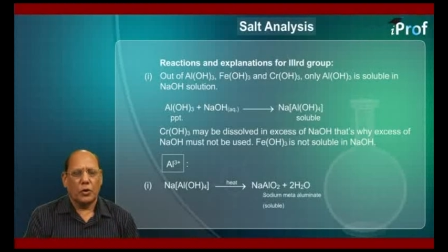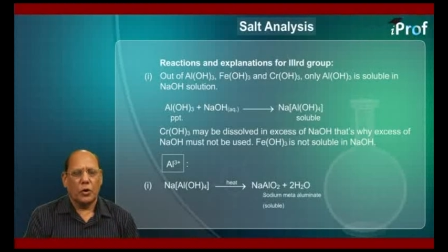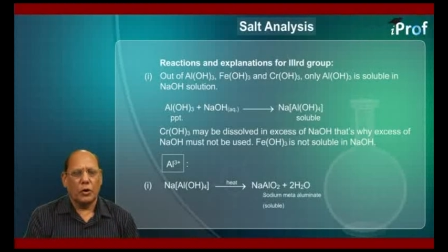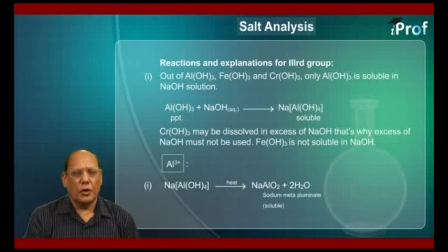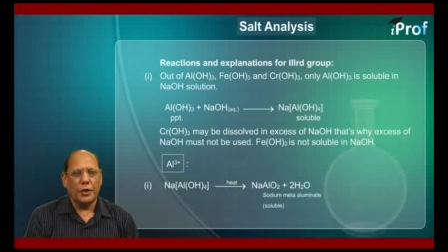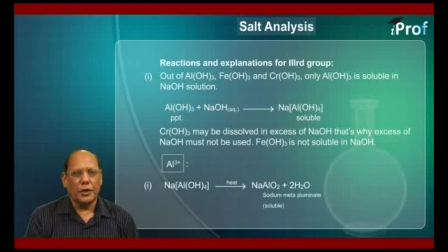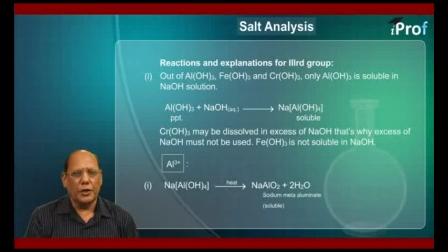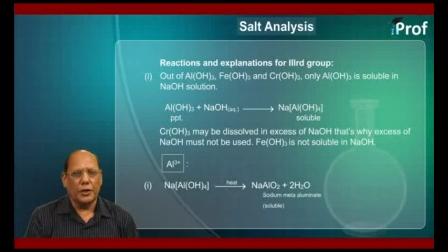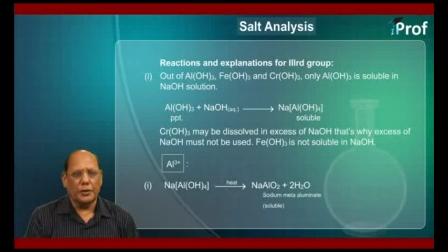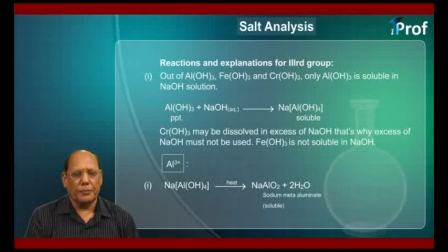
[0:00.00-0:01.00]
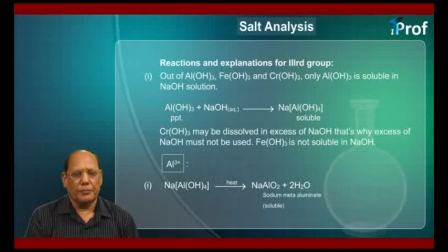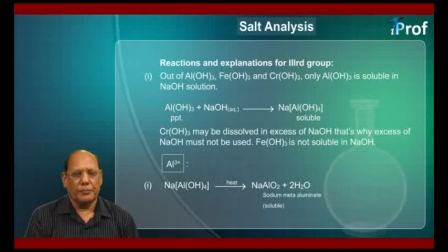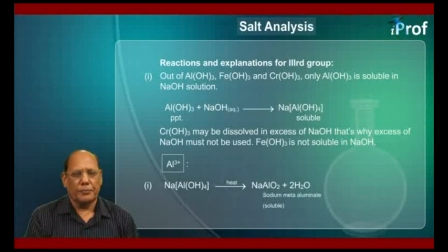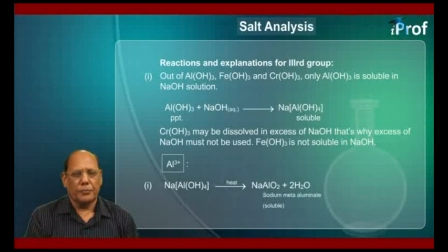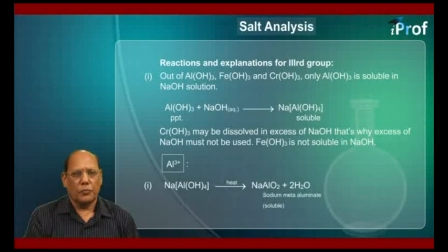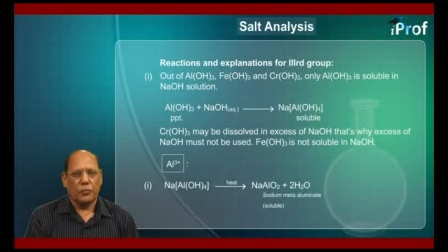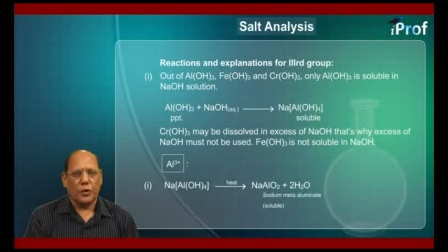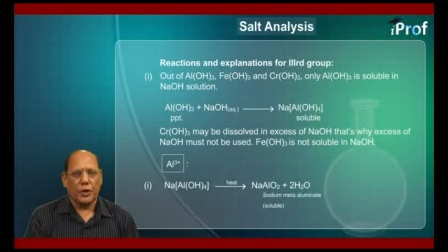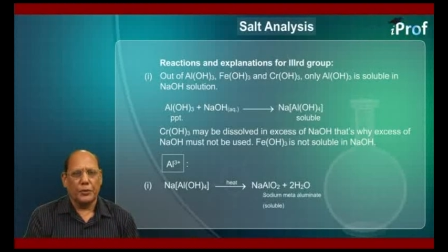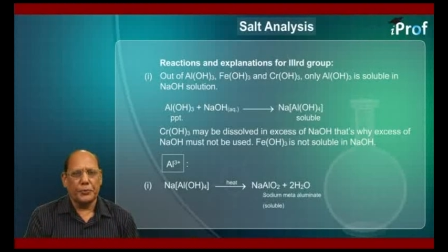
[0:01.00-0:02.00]
on heating
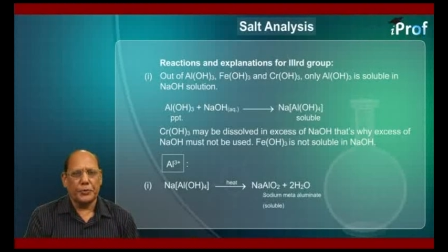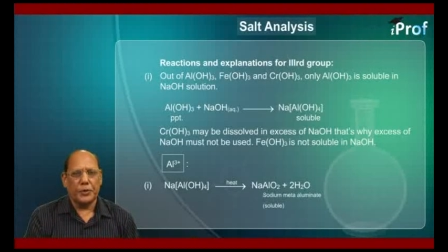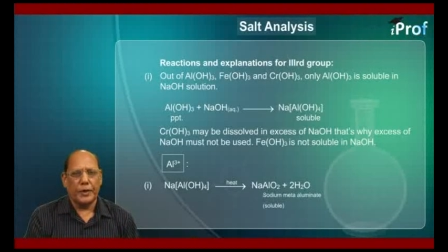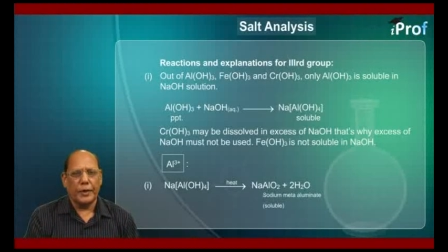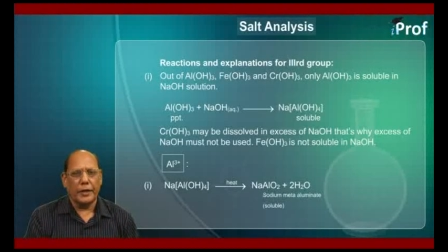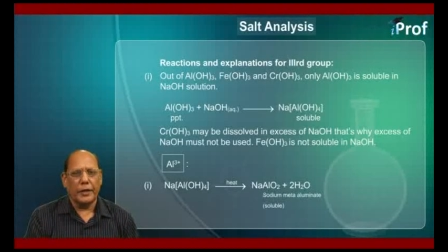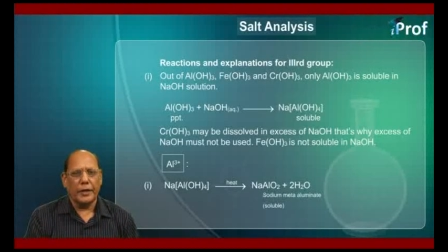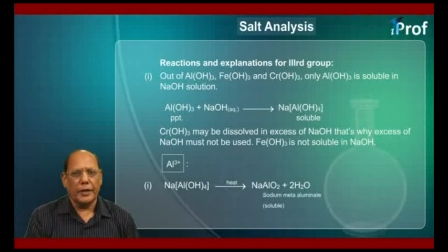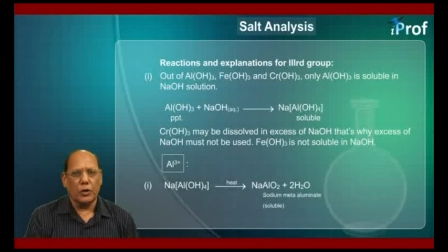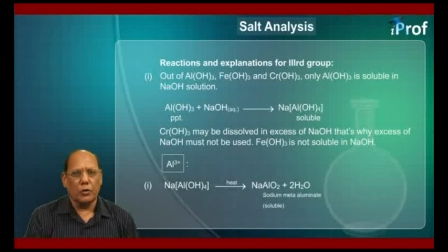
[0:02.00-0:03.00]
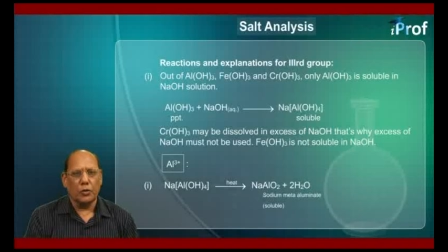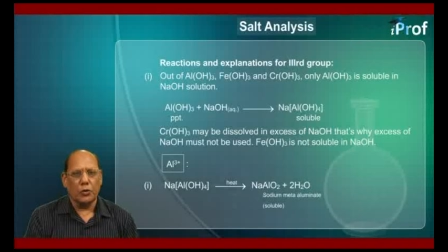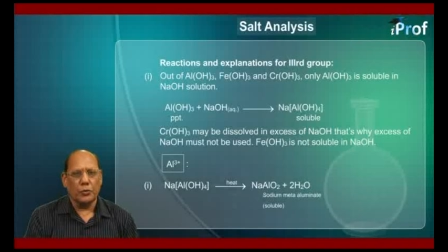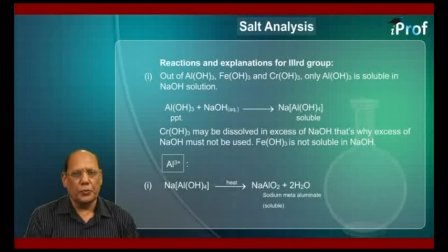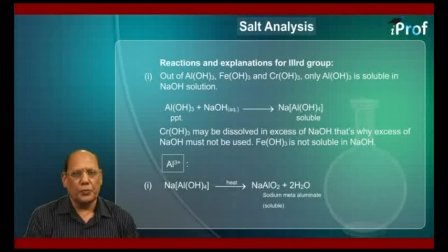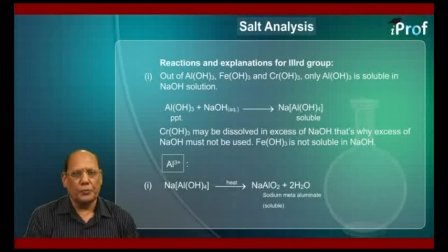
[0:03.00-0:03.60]
gives NaAlO2,